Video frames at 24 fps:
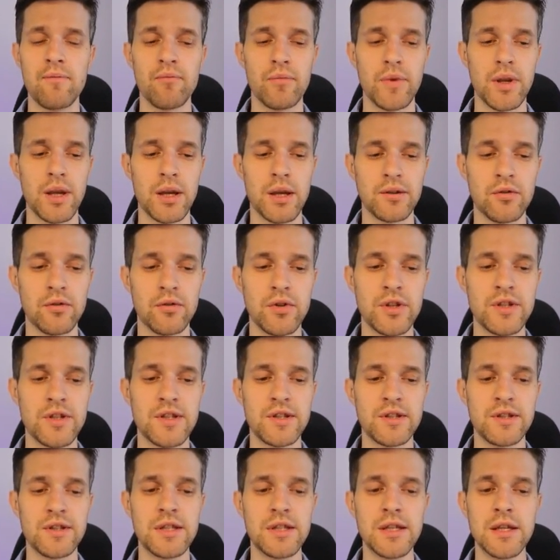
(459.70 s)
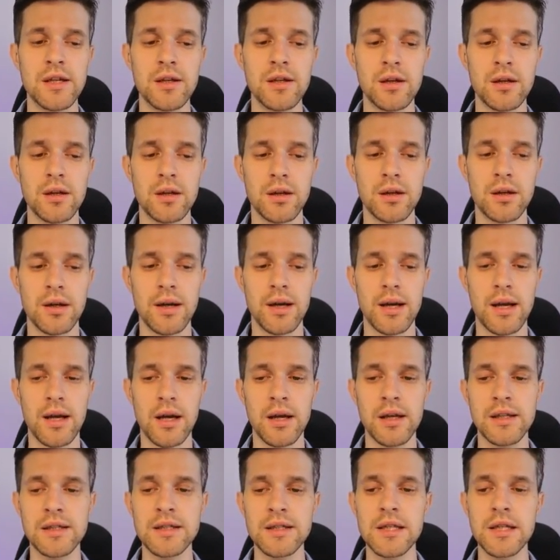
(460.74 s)
So this is the
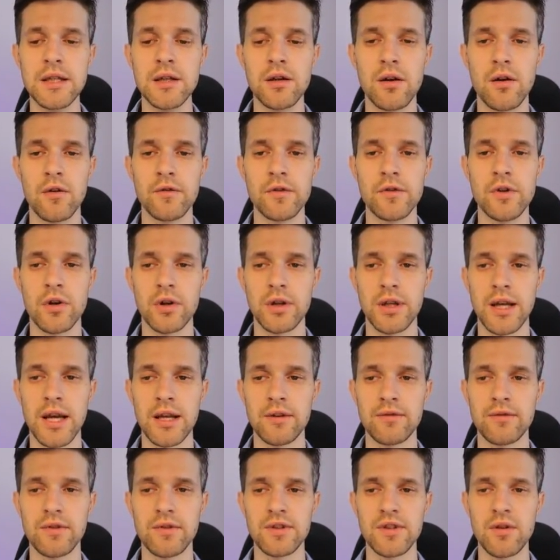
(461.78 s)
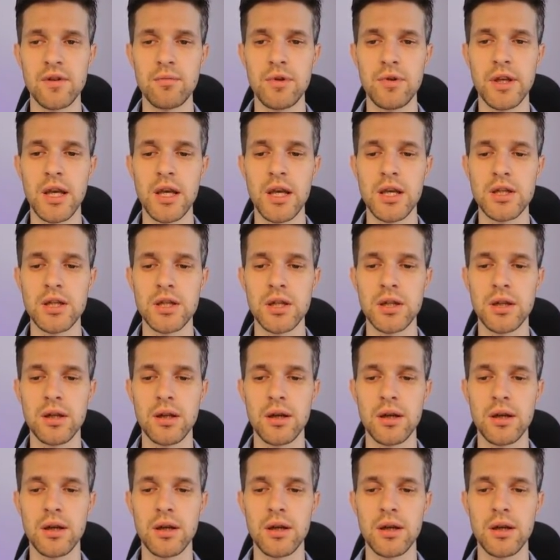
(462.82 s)
ID of your Canvas application.